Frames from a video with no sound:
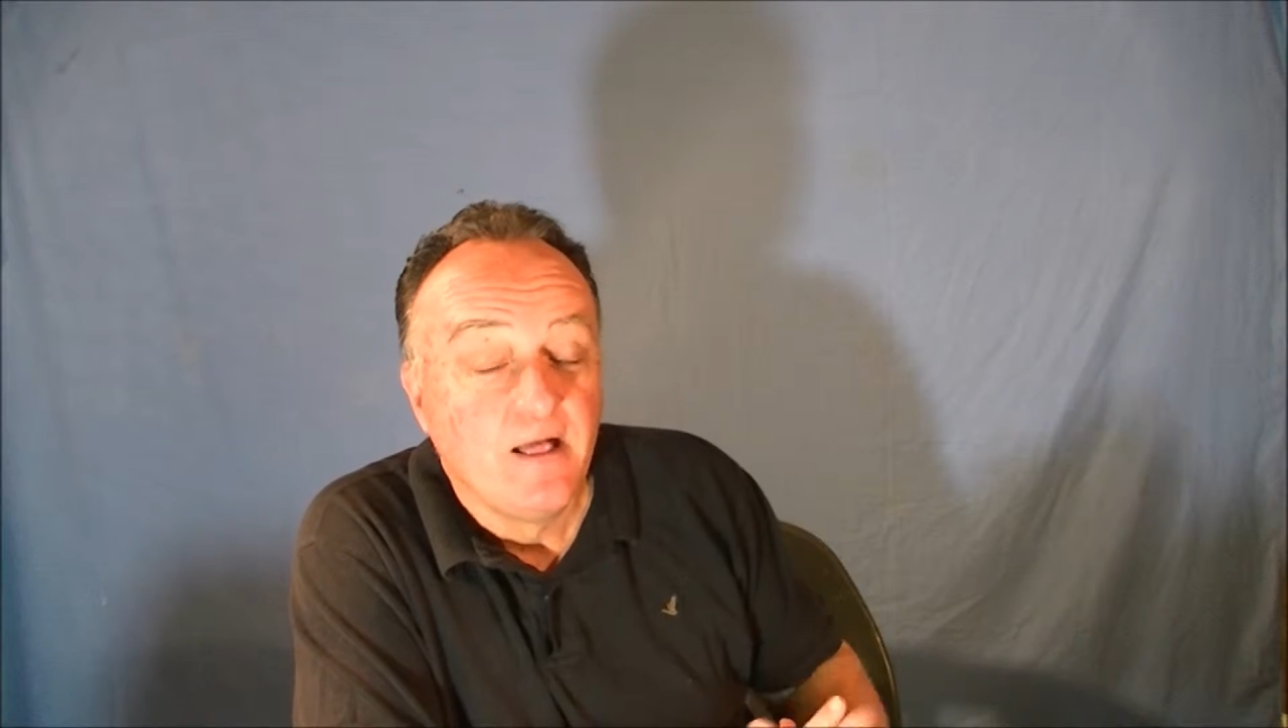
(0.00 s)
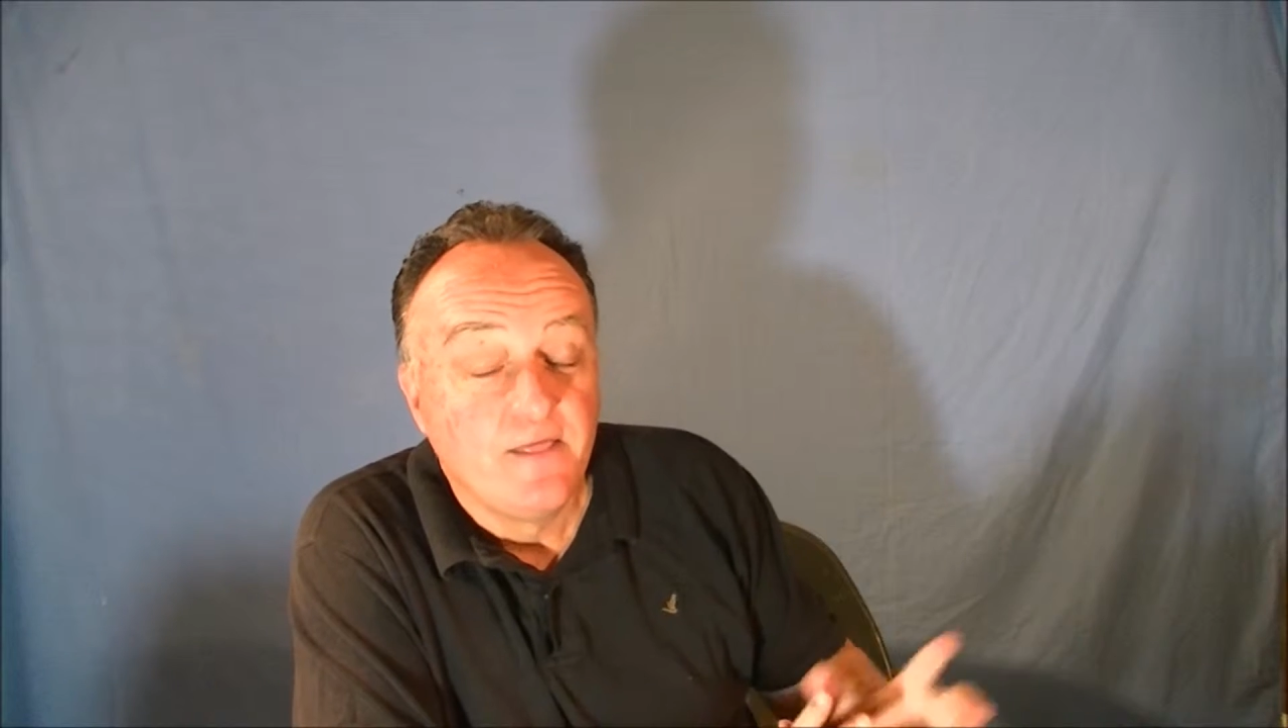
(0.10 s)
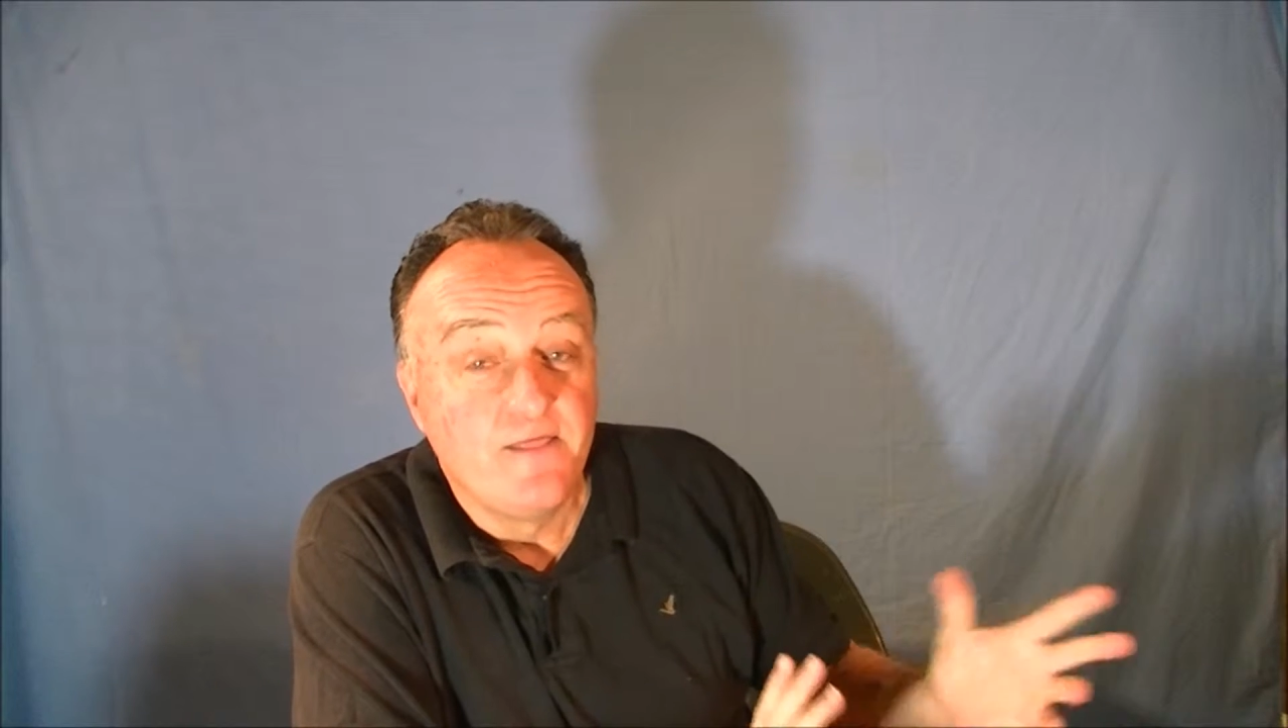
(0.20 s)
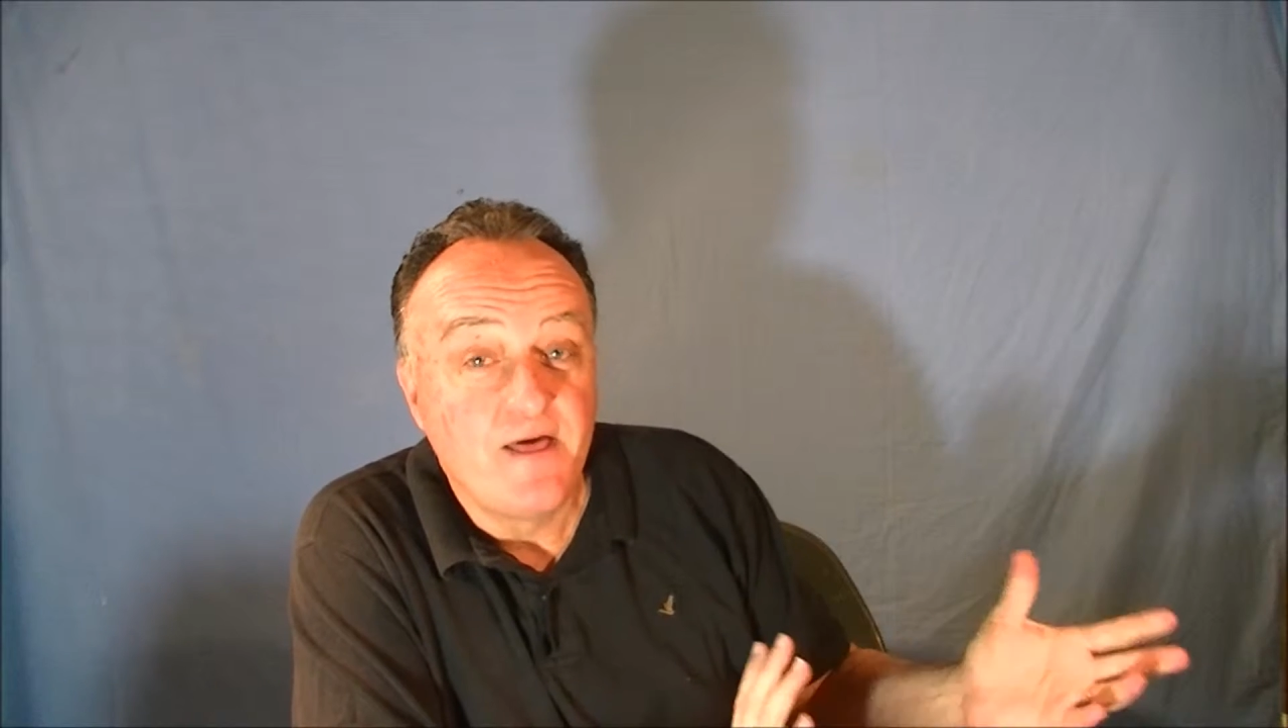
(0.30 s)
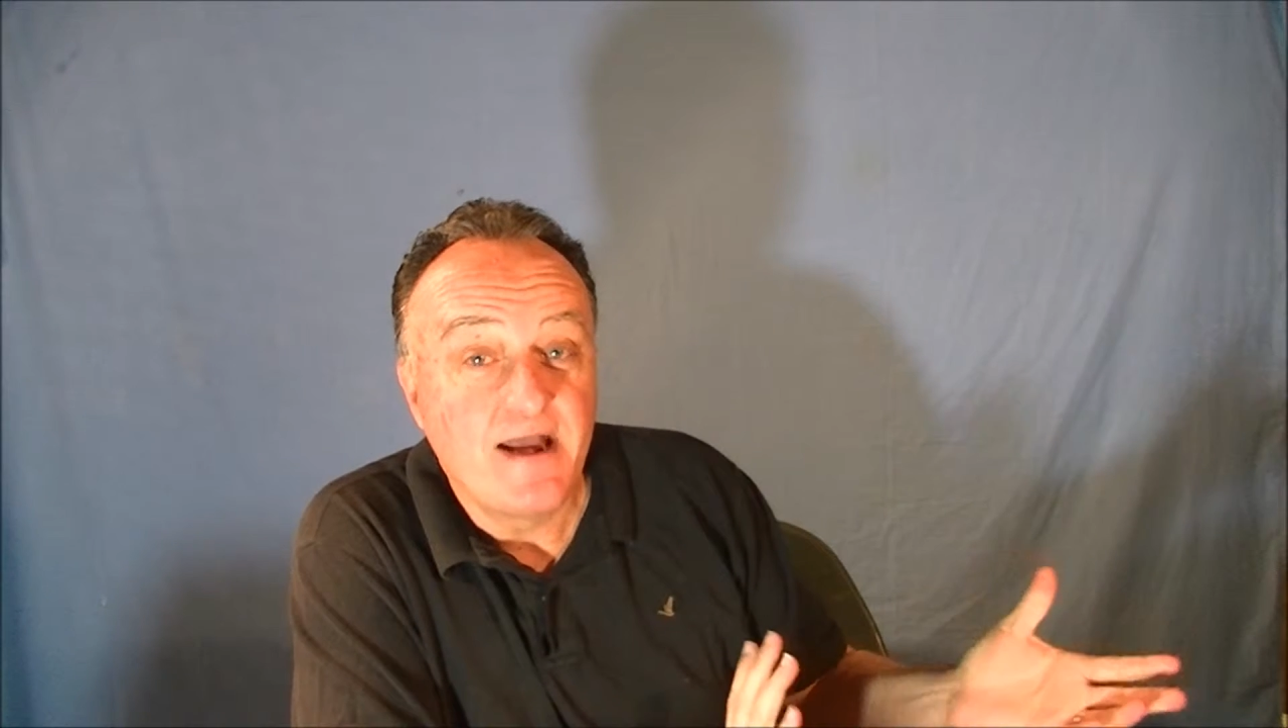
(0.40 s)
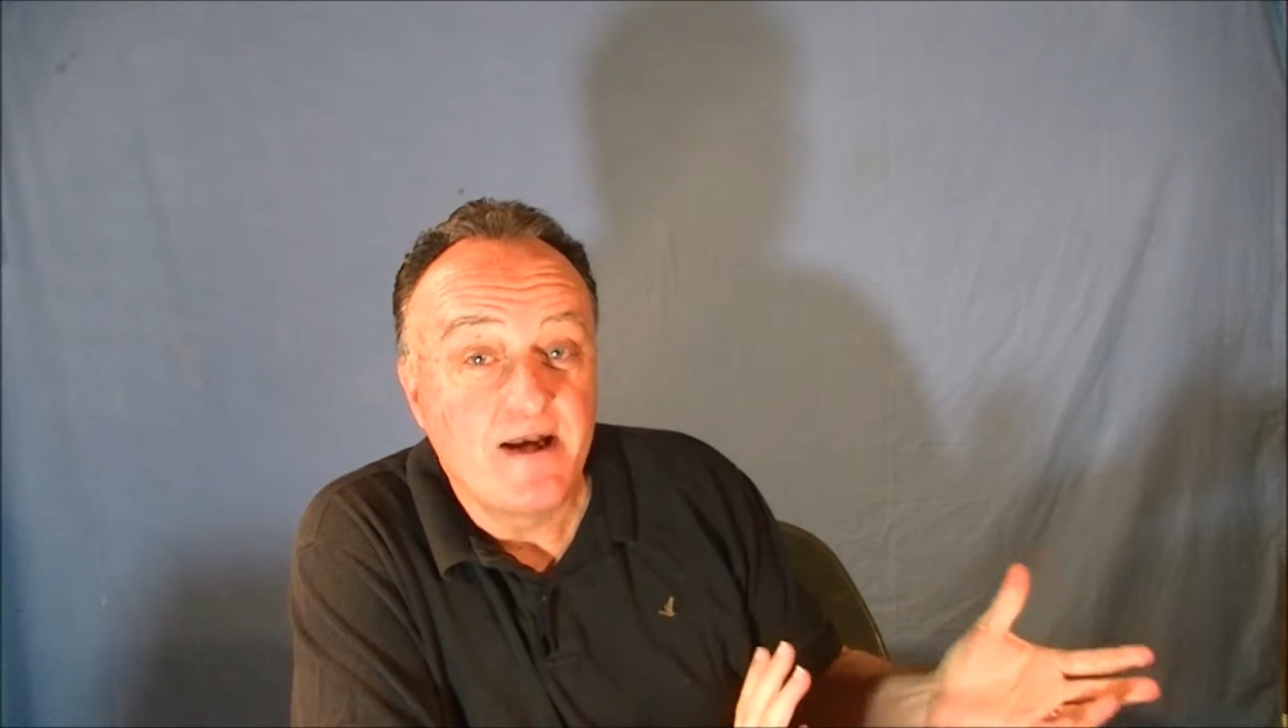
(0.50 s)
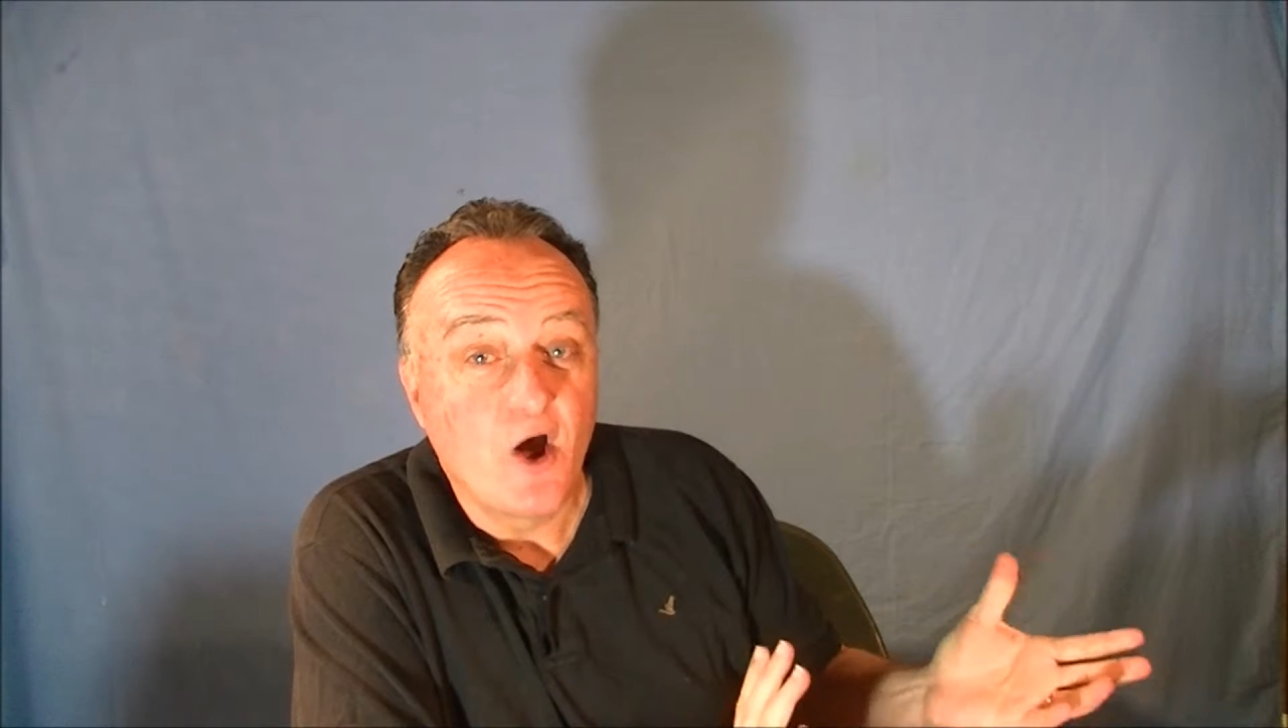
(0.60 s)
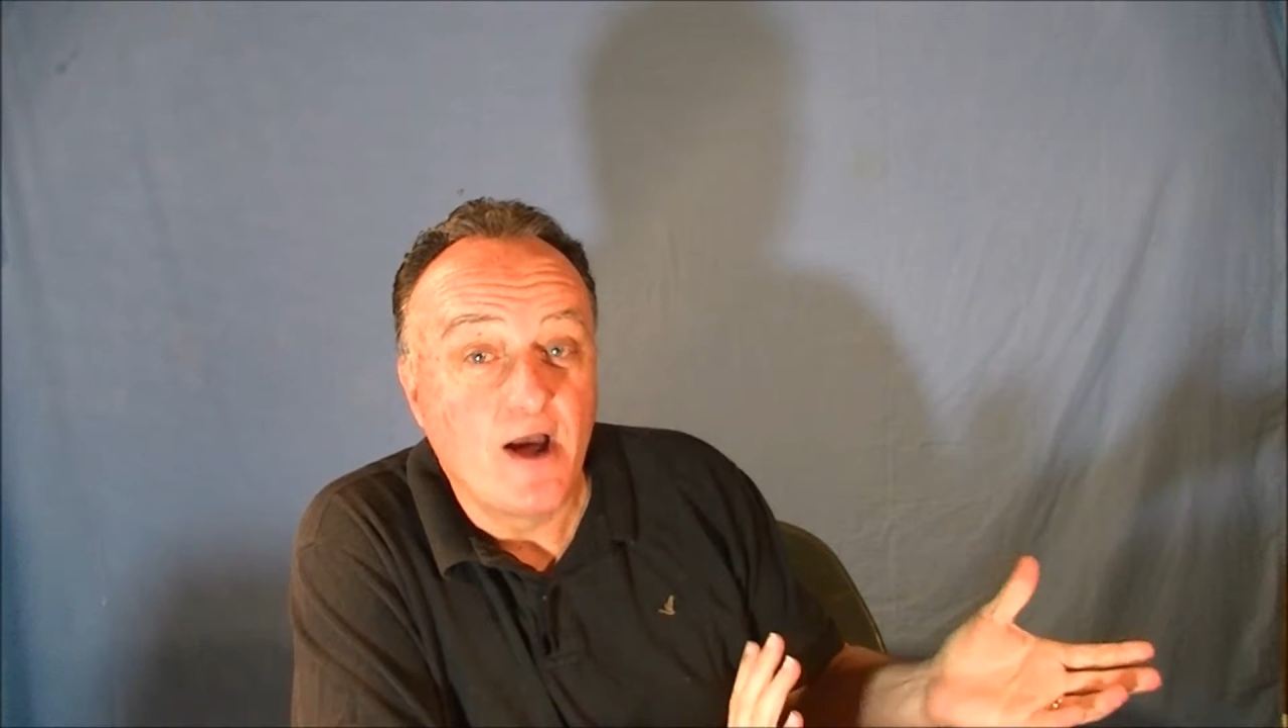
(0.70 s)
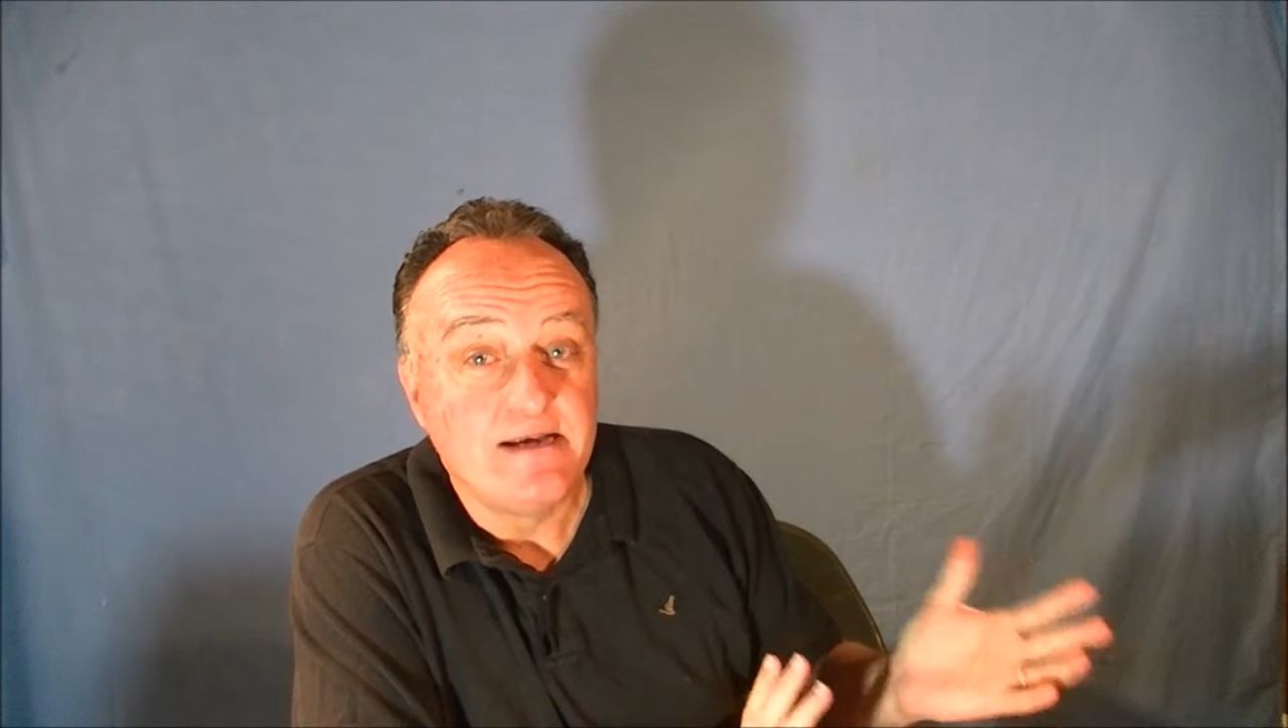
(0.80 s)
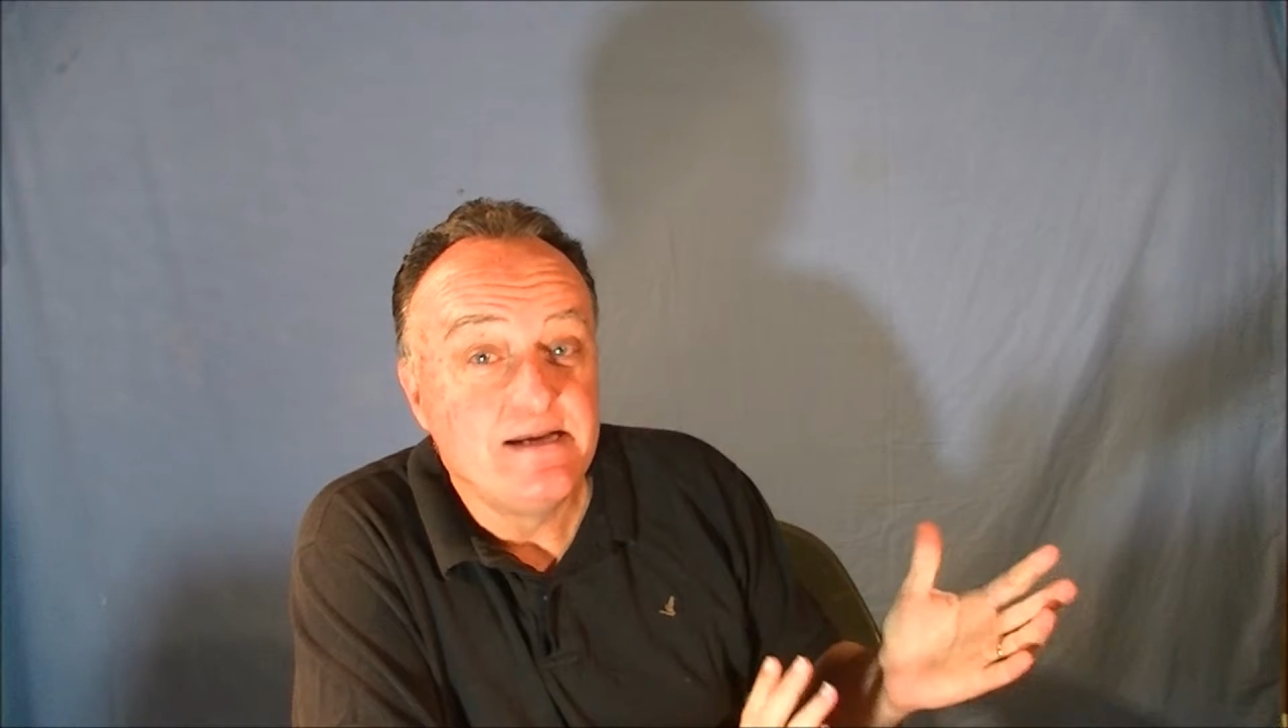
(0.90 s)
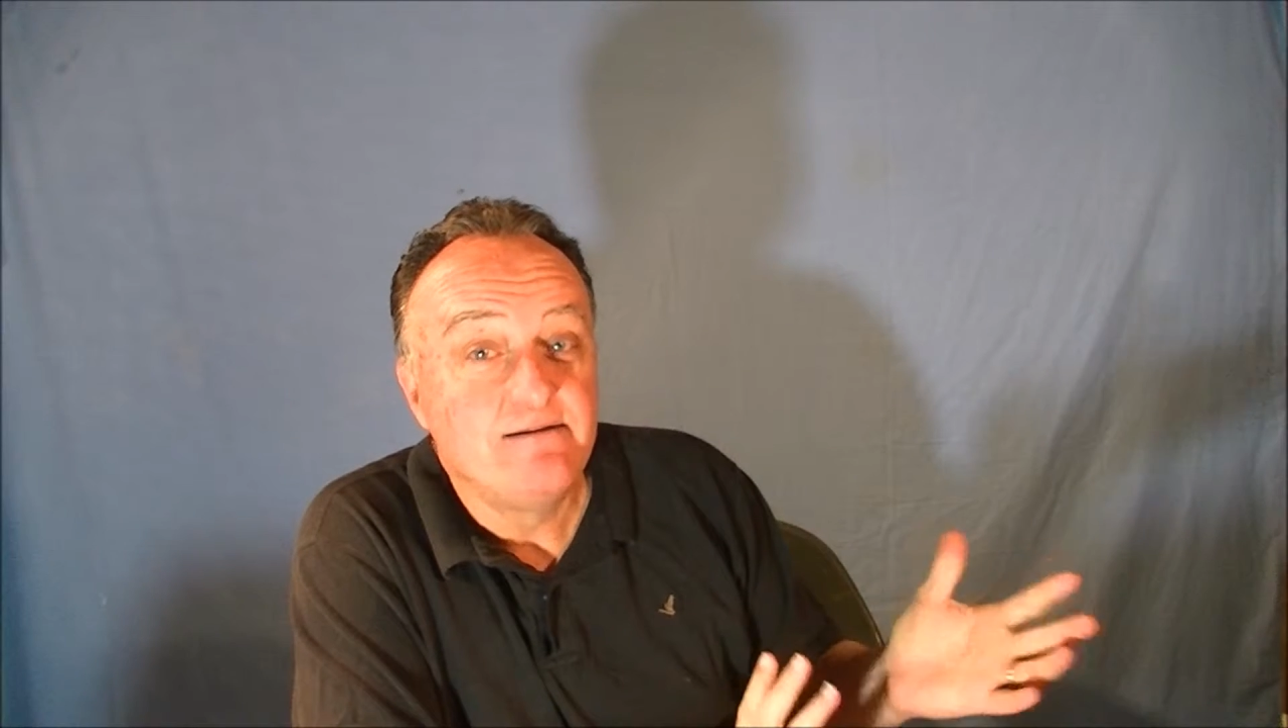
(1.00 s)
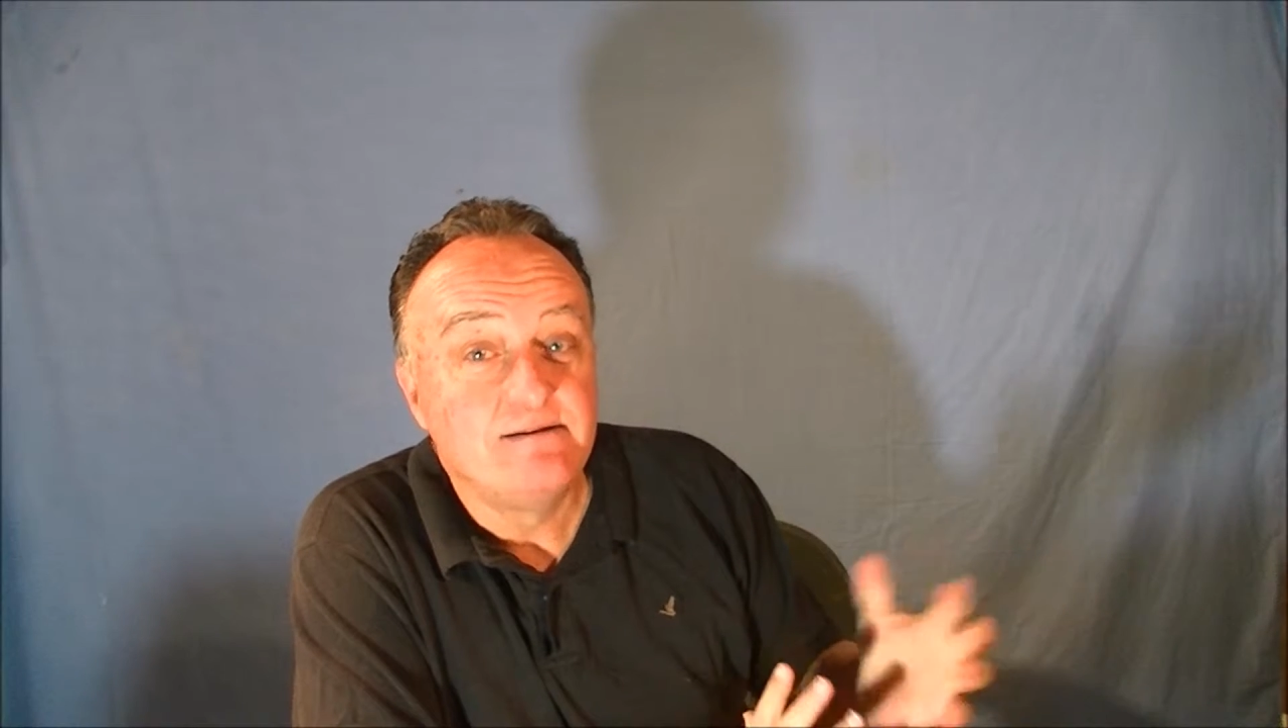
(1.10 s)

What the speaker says: That idea